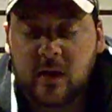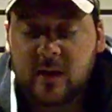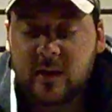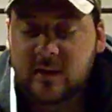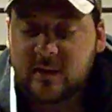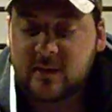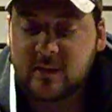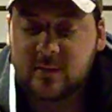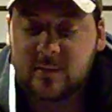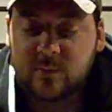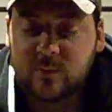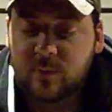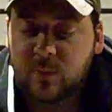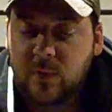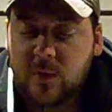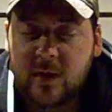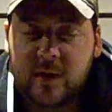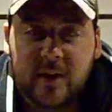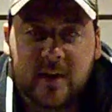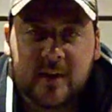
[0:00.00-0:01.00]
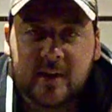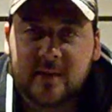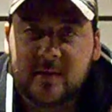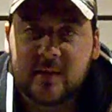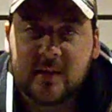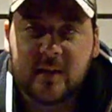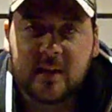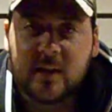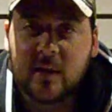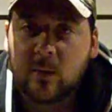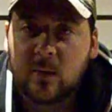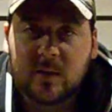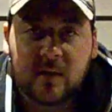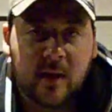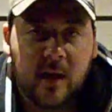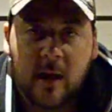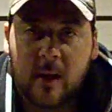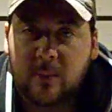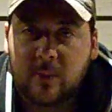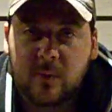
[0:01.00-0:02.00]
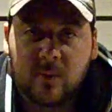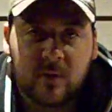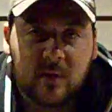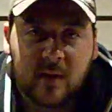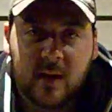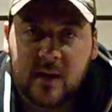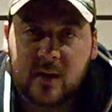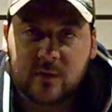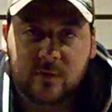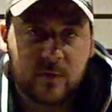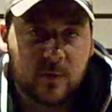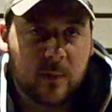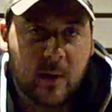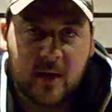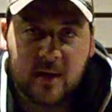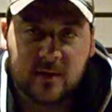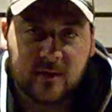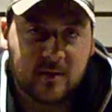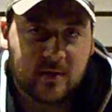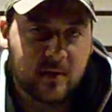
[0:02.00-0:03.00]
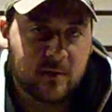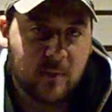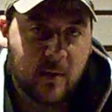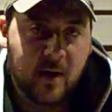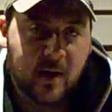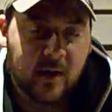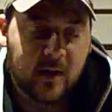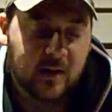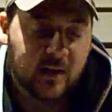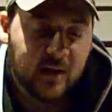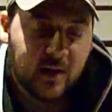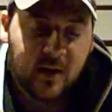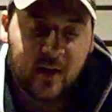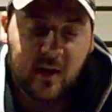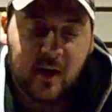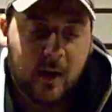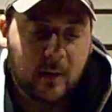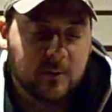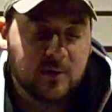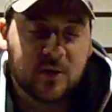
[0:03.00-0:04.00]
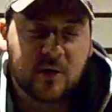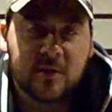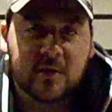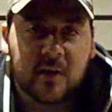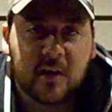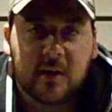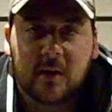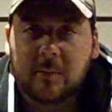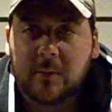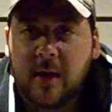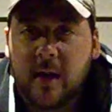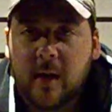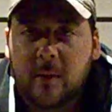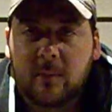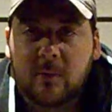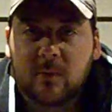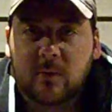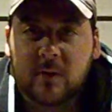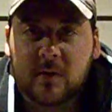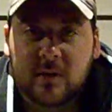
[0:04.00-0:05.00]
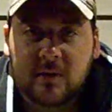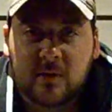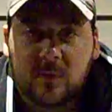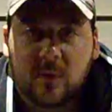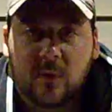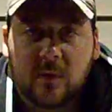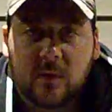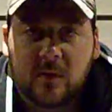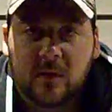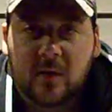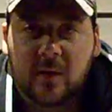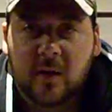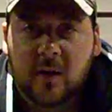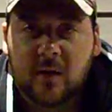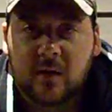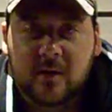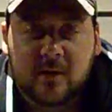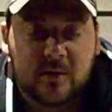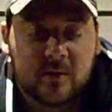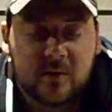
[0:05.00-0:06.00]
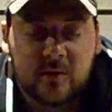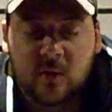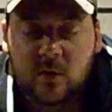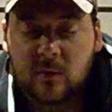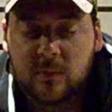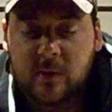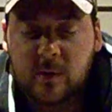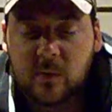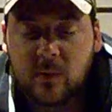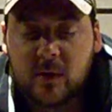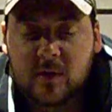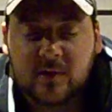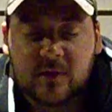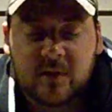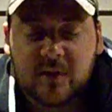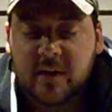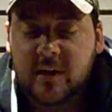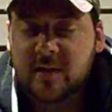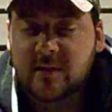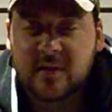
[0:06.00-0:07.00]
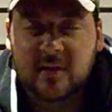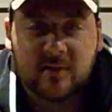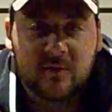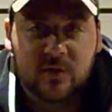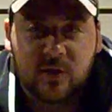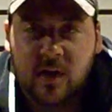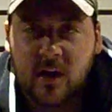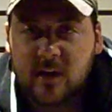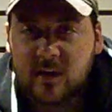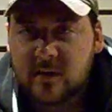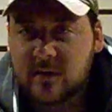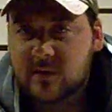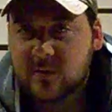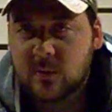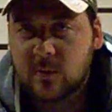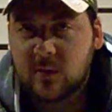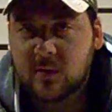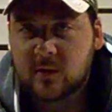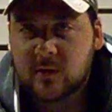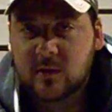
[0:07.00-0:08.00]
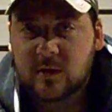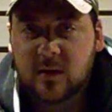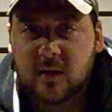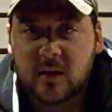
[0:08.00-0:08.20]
It's pretty easy. He wasn't happy with the last few batches he's made. I'm sure he's not going to be happy with this one. He already told me he wasn't. He hasn't even tried this one.